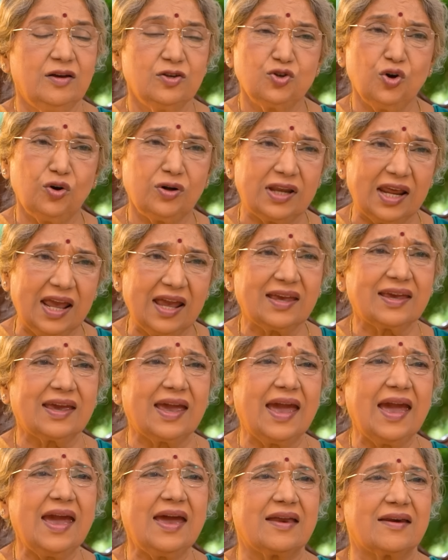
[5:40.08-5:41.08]
So take
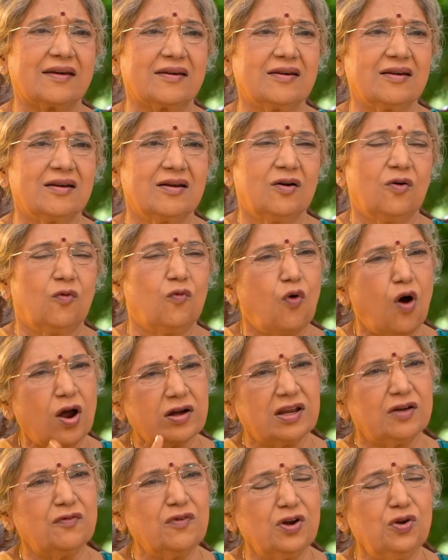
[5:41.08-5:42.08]
care.
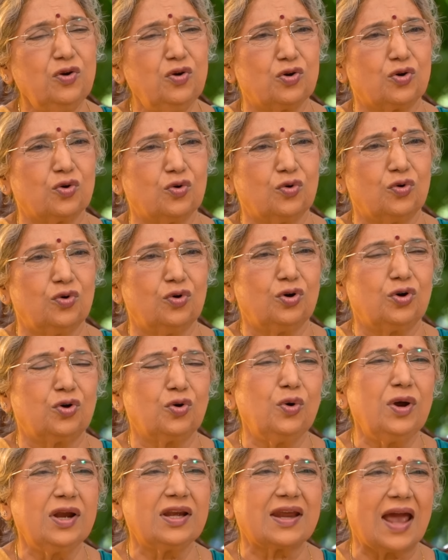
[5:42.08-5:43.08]
Whatever you do,
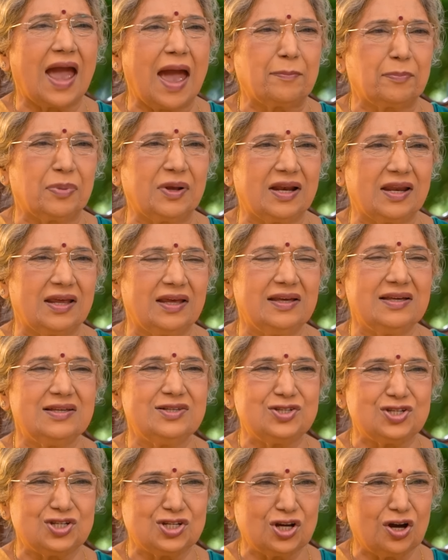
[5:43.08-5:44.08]
do it happily,
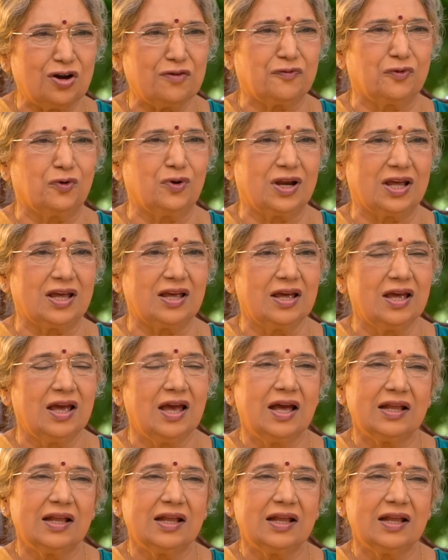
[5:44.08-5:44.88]
cheerfully.